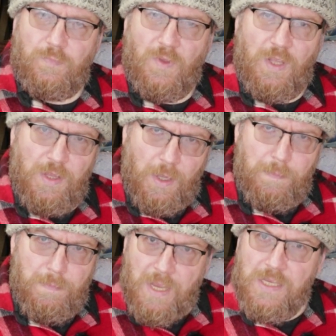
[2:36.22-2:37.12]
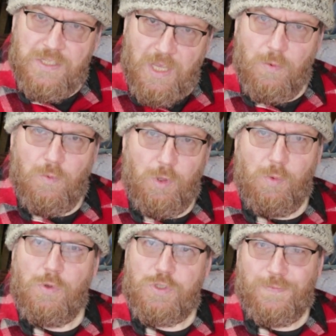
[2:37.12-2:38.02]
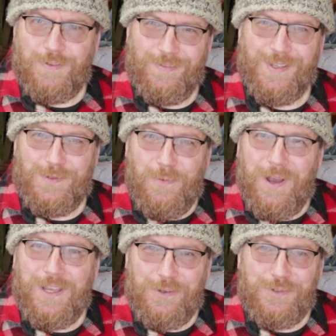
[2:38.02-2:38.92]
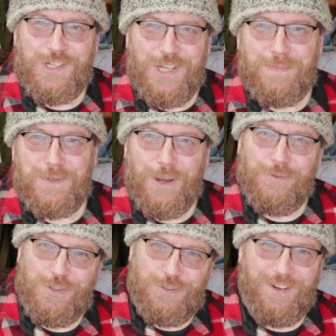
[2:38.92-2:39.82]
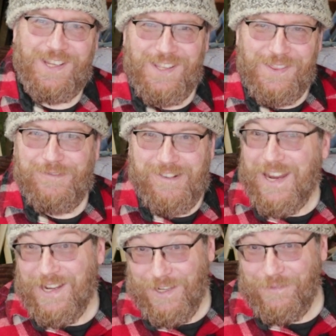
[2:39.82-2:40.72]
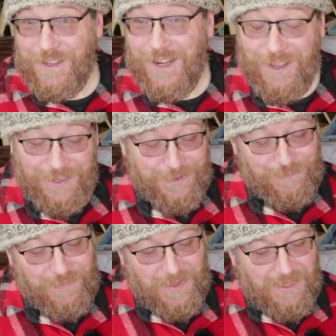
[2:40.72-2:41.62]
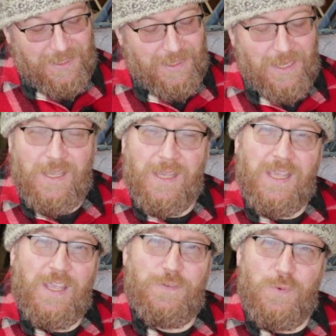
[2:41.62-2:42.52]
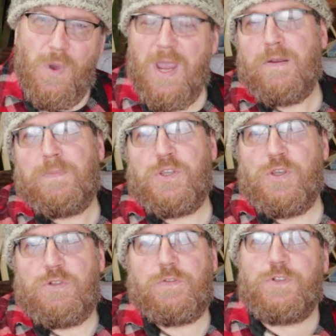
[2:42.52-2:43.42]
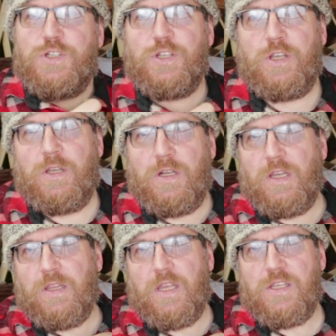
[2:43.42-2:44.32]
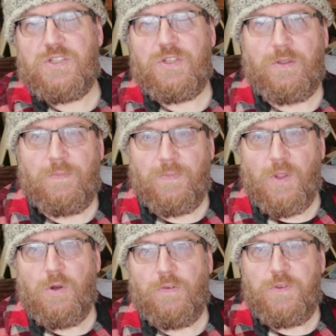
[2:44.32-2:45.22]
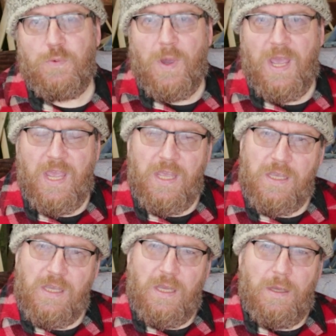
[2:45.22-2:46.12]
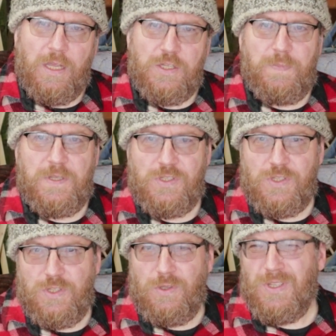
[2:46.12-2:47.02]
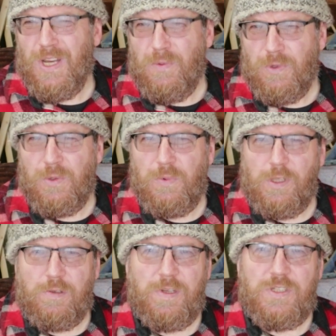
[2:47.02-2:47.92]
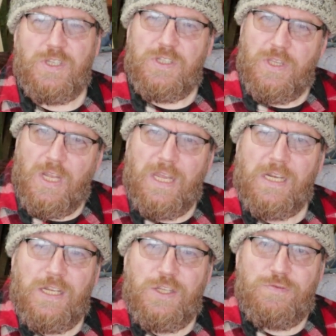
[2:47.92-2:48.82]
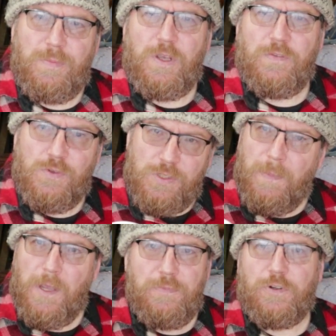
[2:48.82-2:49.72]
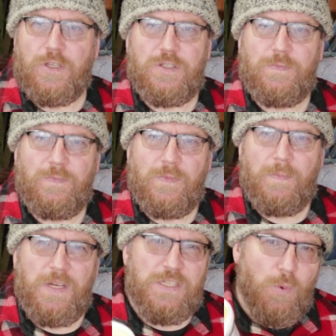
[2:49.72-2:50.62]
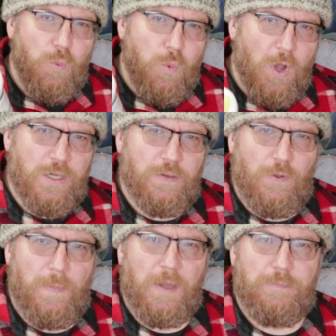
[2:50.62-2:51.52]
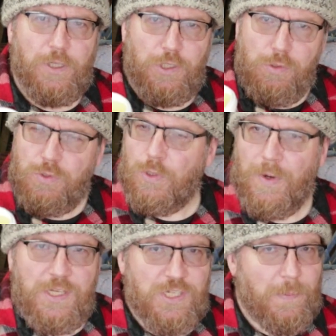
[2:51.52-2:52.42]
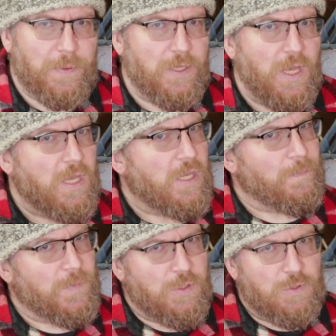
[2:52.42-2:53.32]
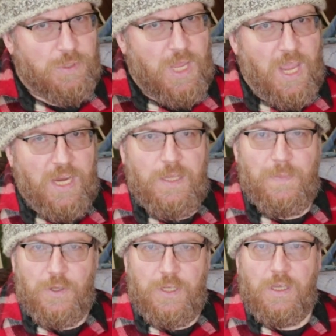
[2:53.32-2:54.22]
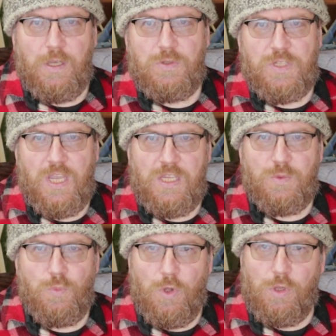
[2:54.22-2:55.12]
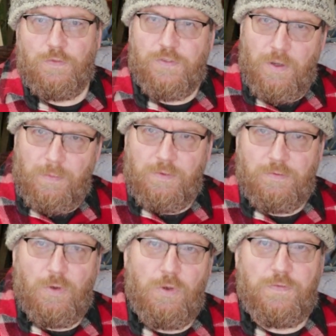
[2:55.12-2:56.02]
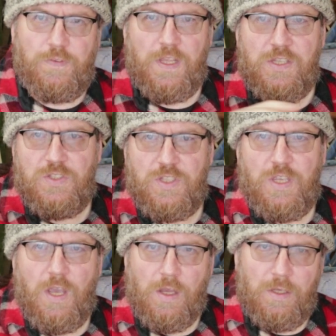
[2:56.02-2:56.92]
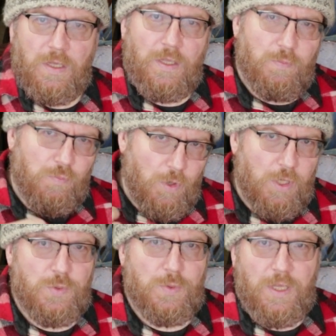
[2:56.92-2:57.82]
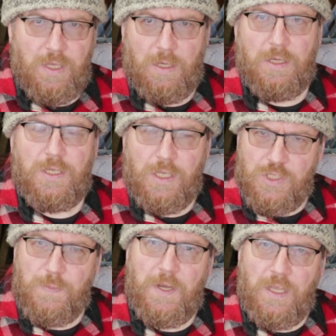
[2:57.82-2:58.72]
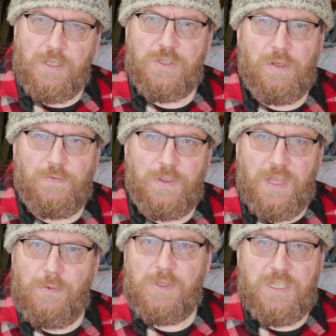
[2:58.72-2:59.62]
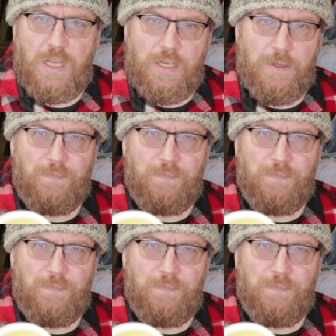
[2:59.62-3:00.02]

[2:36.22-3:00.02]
that makes that wool waterproof. It's why your sheep don't shrink in the rain, if you like. If you wear a beautiful shirt like this, or if you wear a nice business suit, you don't want the wool greasy, so the lanolin is removed. So it's a byproduct, but it's a wonderful byproduct. You talk to any shepherd, you talk to anybody who takes wool from raw fleece to yarn and works with it carding and spinning and so forth, they will tell you